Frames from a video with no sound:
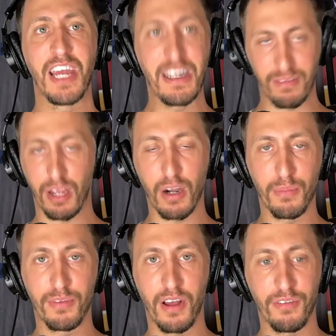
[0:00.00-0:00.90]
in
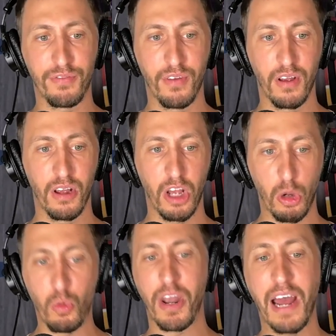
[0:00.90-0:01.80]
terms of
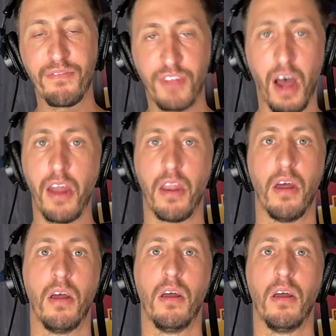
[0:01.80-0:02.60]
what I've done.